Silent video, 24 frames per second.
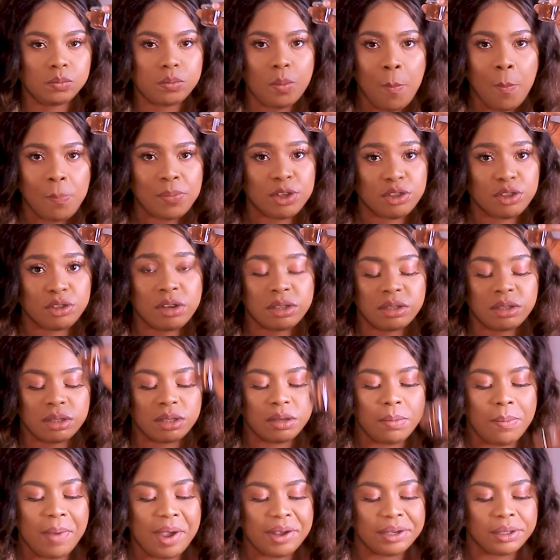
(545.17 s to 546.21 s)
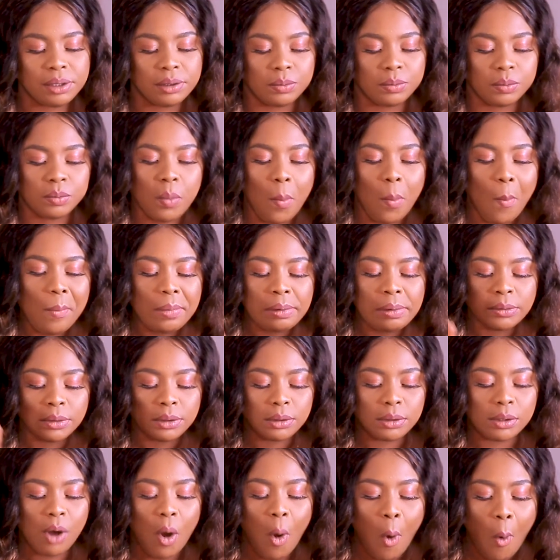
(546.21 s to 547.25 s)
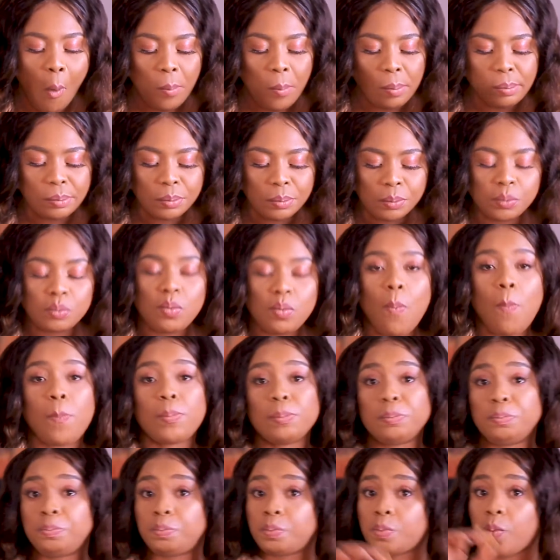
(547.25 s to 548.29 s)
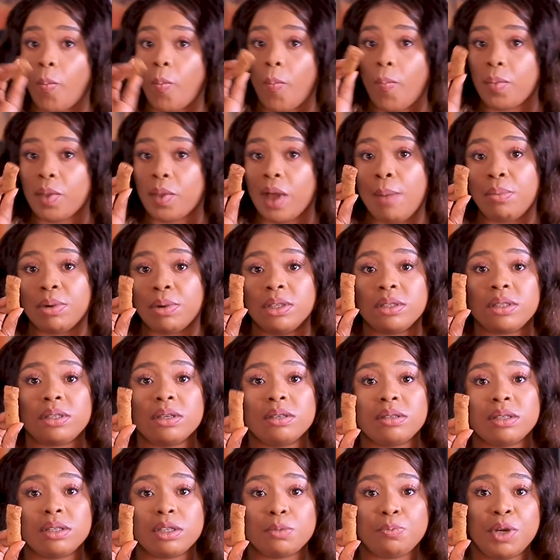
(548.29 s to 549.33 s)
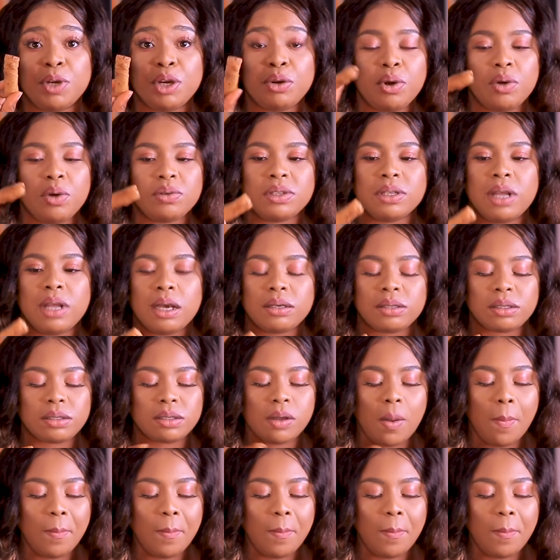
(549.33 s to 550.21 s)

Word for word: This sauce is amazing. So I'm going to do the spring rose next